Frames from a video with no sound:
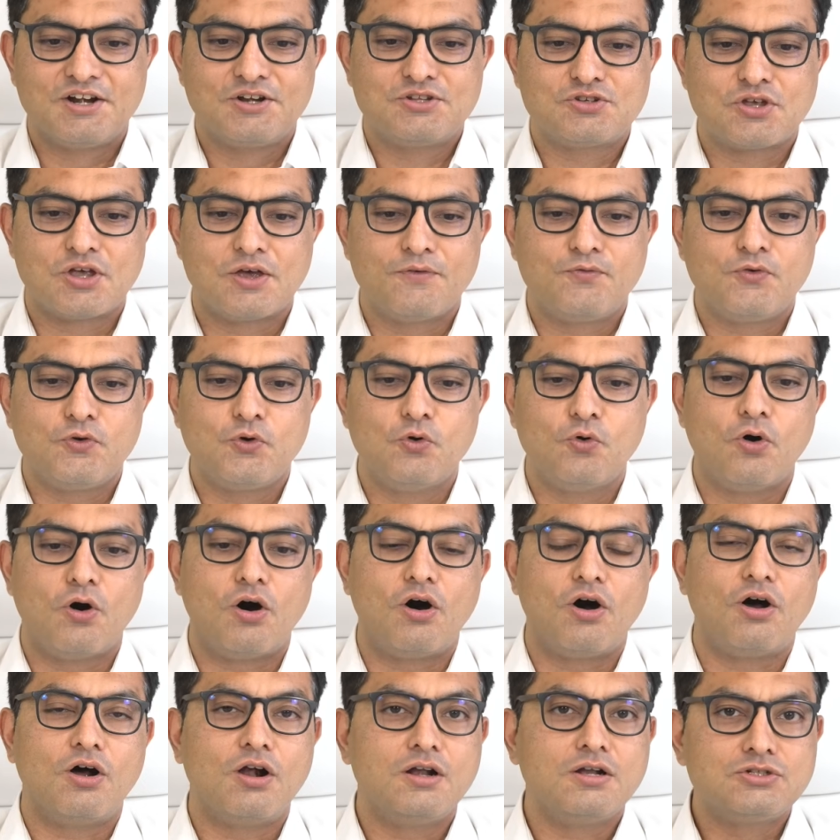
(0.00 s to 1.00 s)
So if you
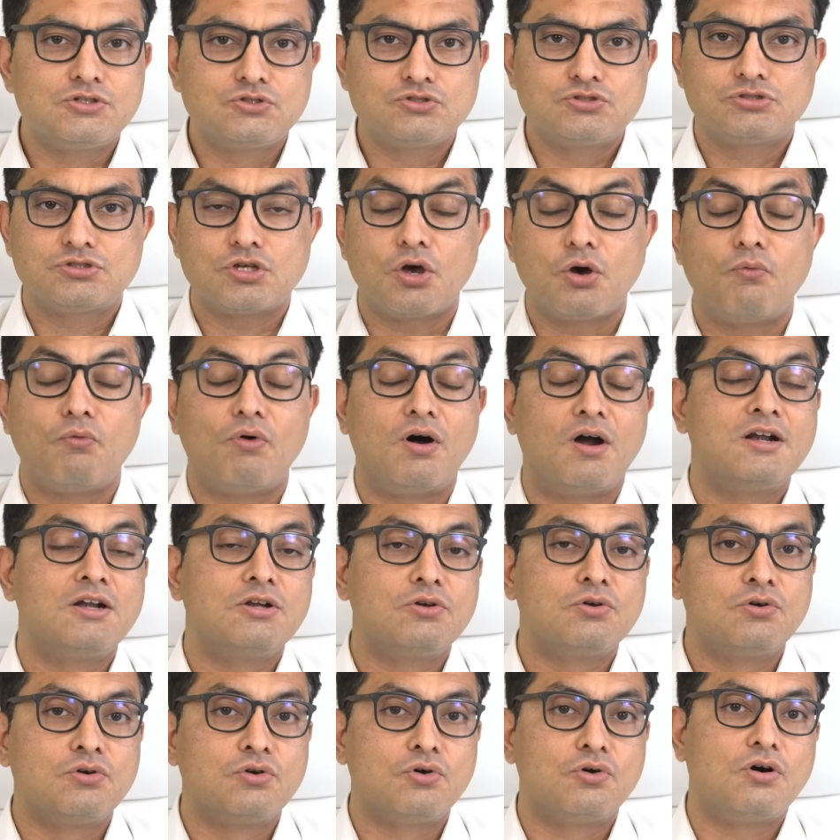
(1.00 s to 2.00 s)
also want to
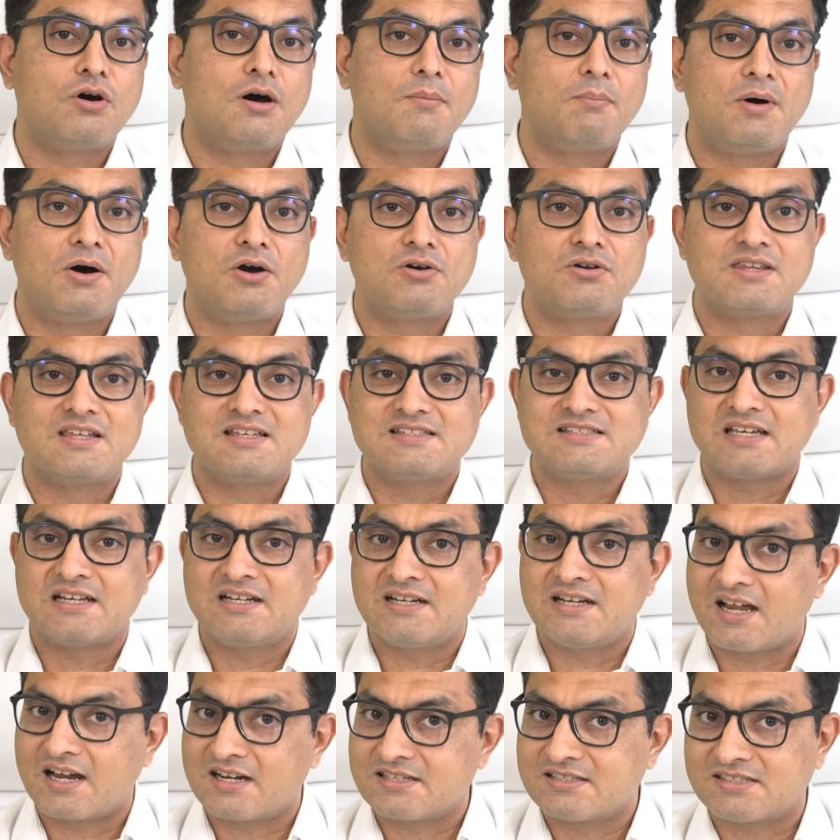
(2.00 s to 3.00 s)
know about this
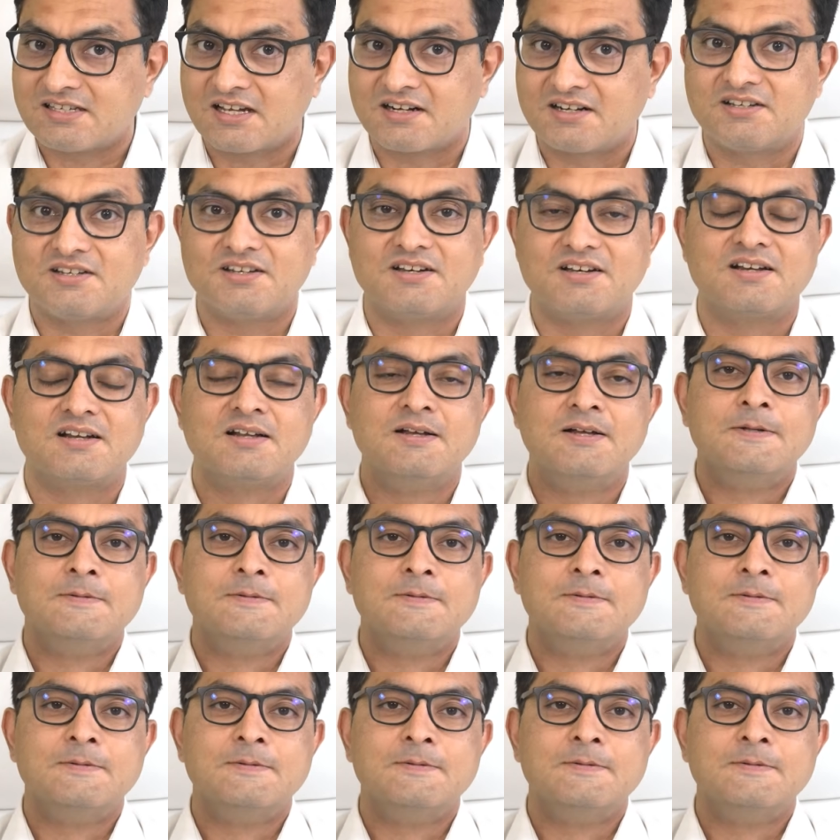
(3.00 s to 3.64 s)
entire sector,